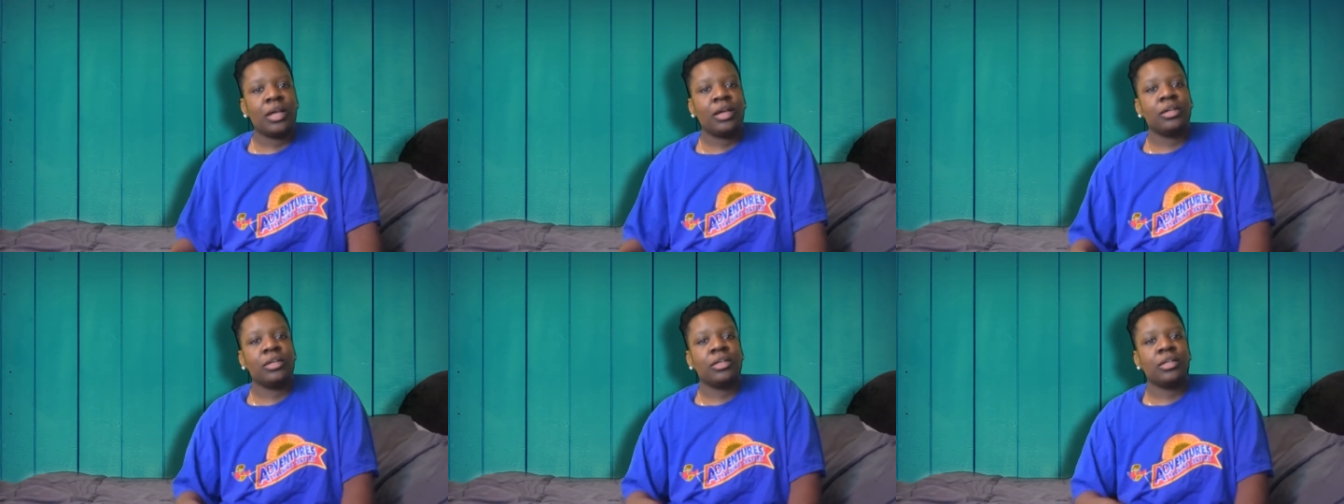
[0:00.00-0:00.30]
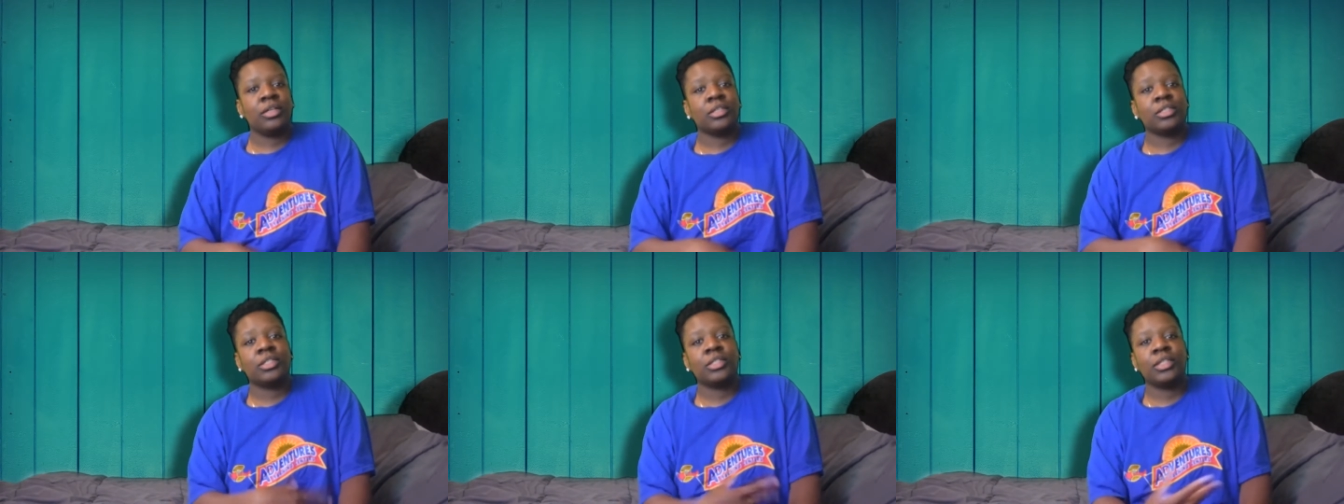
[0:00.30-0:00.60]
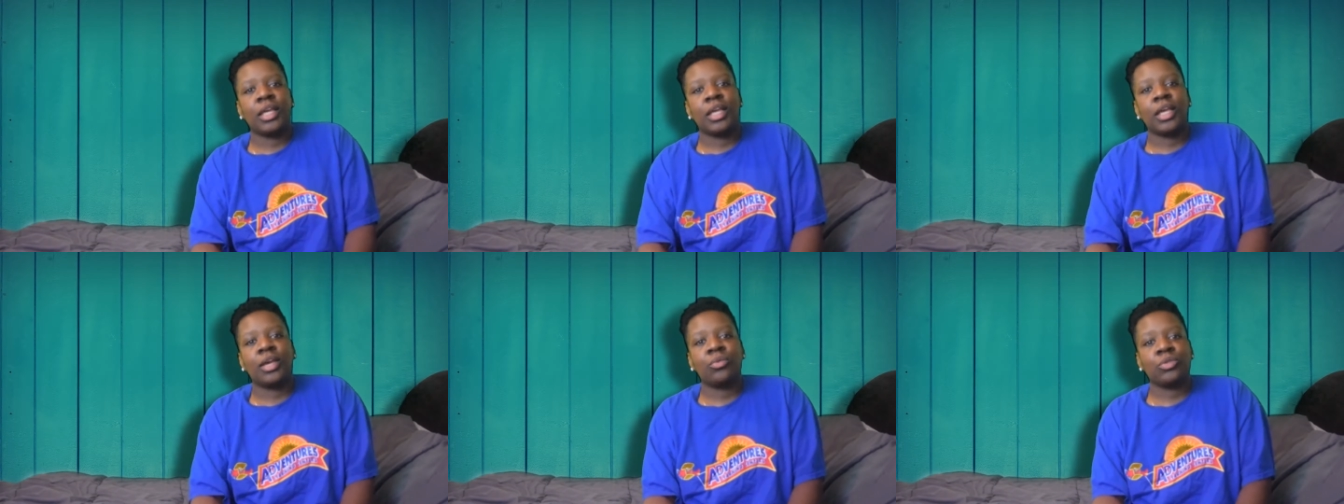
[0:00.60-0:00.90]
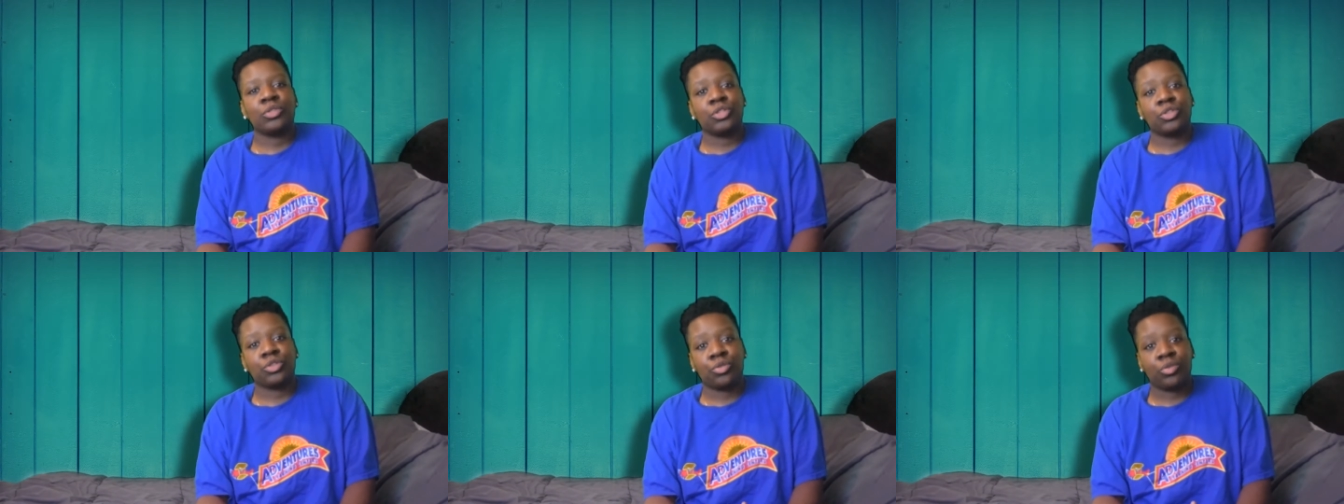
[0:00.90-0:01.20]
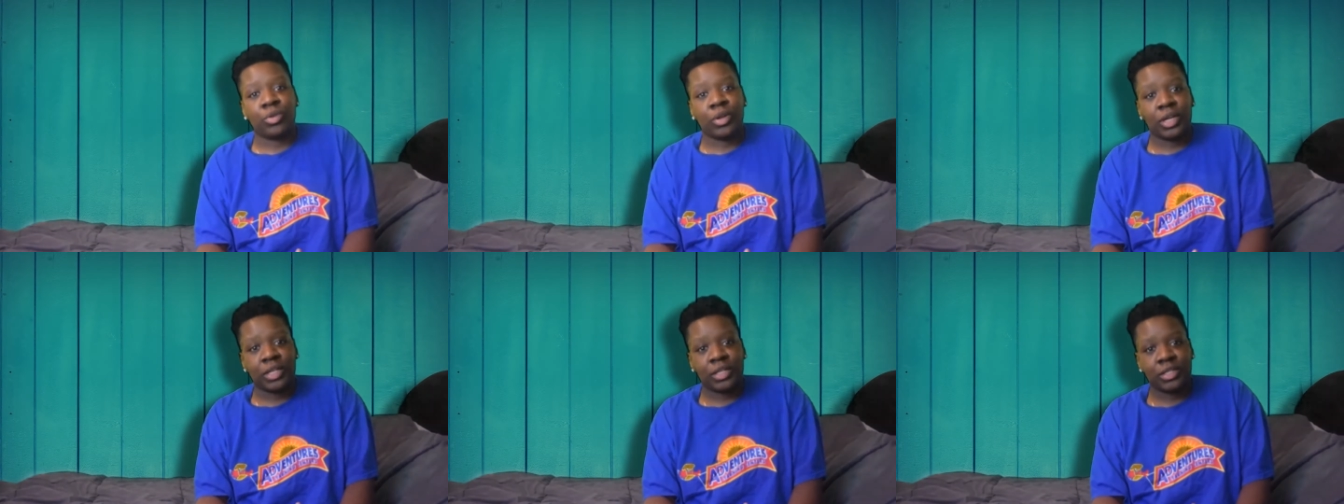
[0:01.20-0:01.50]
Uh, today I went to a
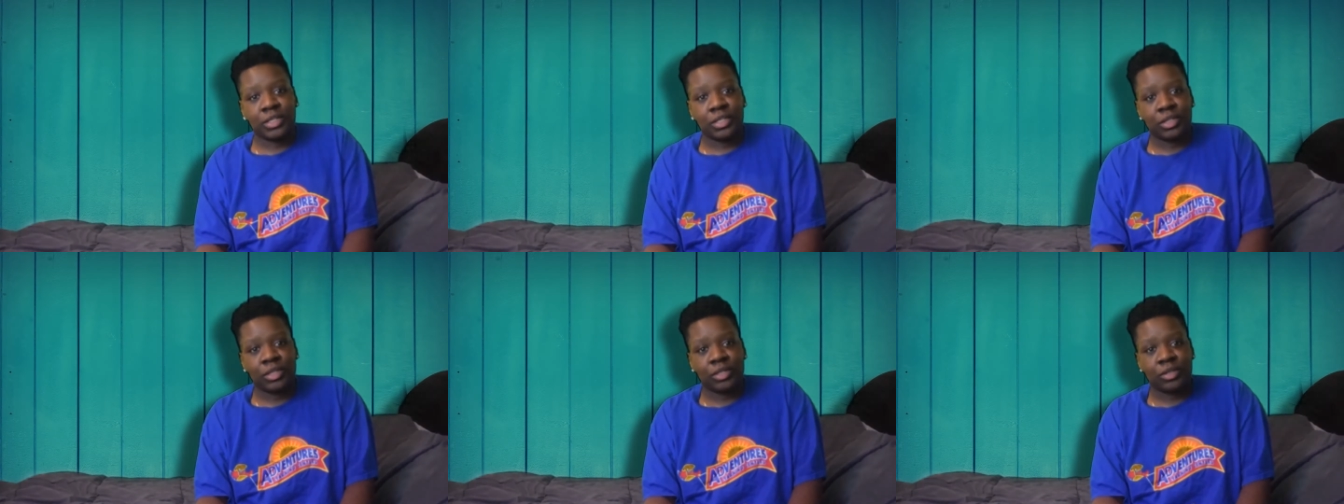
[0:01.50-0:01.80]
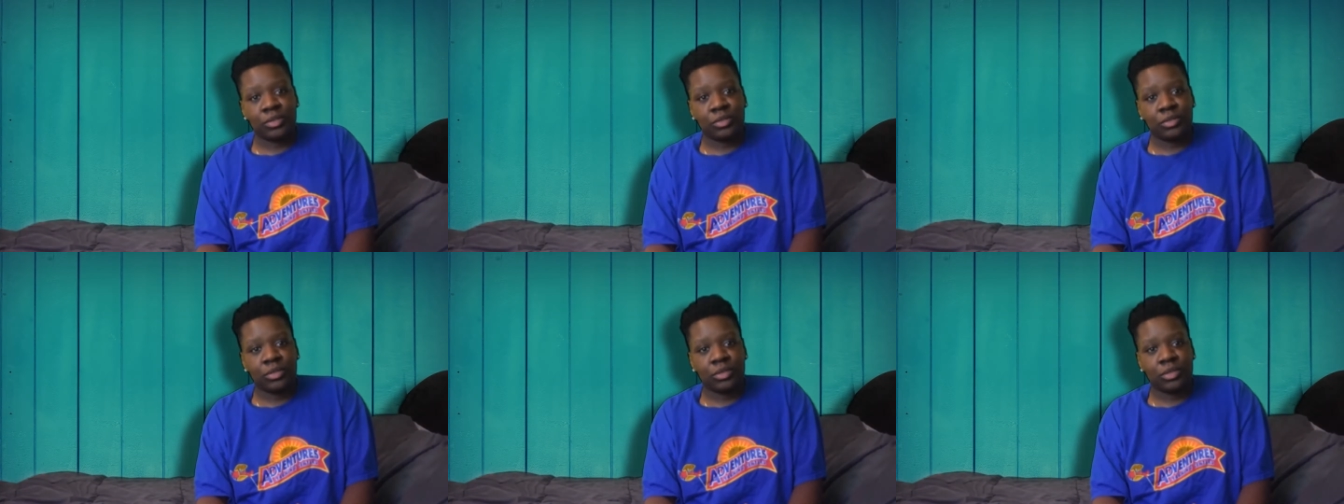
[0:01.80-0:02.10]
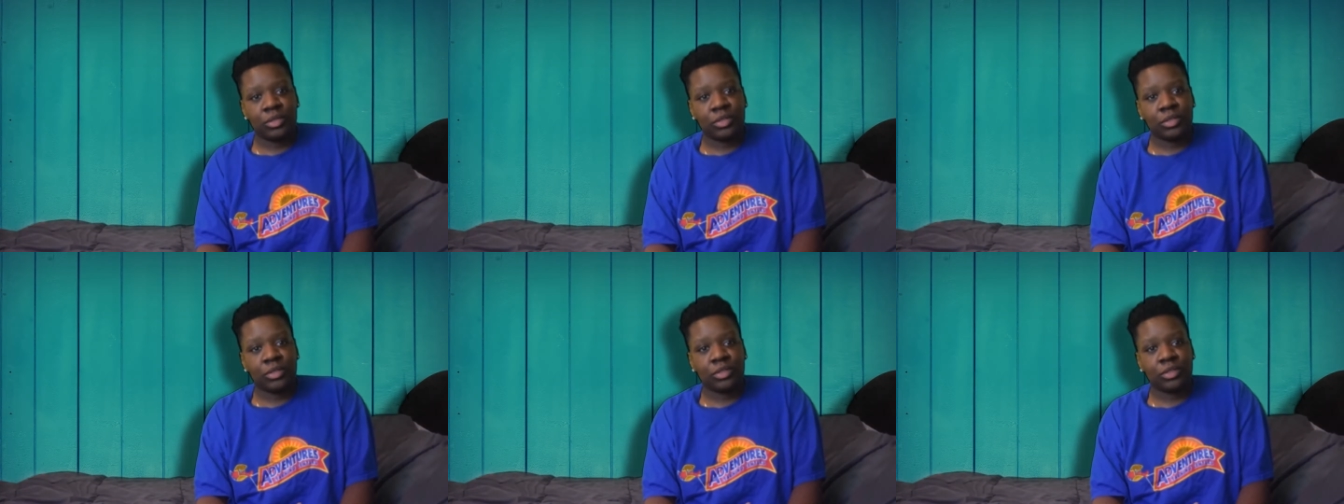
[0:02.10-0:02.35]
garage sale.